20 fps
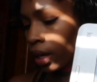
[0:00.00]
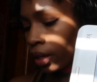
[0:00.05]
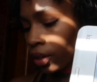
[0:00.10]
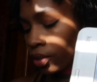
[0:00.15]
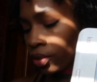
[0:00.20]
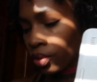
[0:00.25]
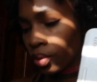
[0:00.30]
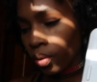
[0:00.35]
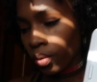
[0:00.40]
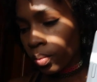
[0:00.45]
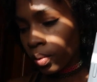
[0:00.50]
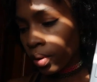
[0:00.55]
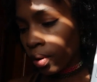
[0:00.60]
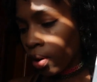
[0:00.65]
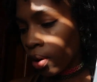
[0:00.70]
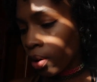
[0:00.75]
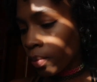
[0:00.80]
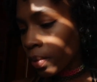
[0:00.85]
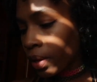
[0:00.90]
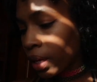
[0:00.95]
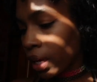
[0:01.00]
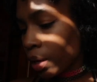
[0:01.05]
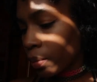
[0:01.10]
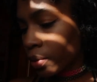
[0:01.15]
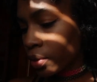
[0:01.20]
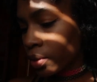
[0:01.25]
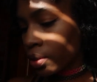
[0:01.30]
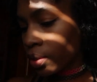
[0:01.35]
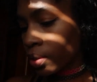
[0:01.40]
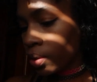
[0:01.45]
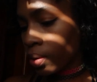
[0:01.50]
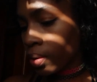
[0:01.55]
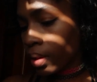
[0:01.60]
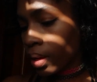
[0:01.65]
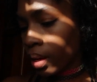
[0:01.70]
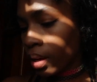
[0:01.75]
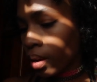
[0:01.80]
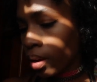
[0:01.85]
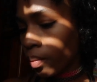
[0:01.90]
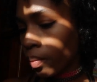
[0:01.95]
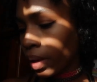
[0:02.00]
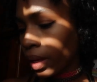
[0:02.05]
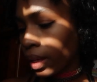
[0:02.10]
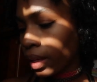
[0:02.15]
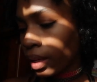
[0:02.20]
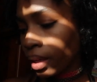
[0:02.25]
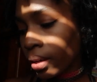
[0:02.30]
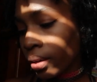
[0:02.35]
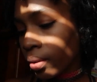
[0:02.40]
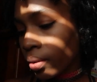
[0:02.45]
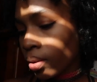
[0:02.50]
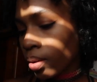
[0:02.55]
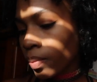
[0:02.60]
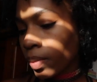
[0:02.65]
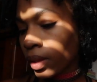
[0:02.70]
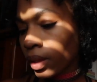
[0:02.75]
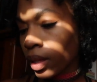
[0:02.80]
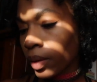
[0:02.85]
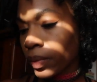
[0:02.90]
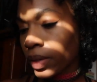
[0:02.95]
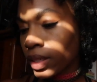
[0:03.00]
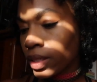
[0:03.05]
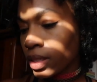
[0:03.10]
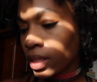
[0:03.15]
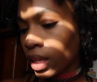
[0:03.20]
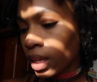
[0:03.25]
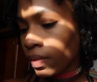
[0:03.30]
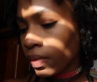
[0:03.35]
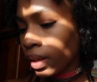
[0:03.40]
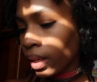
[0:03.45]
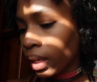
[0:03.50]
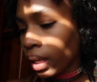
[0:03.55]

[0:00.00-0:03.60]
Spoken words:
I don't recall being able to do that on my Kindle, but let me see if I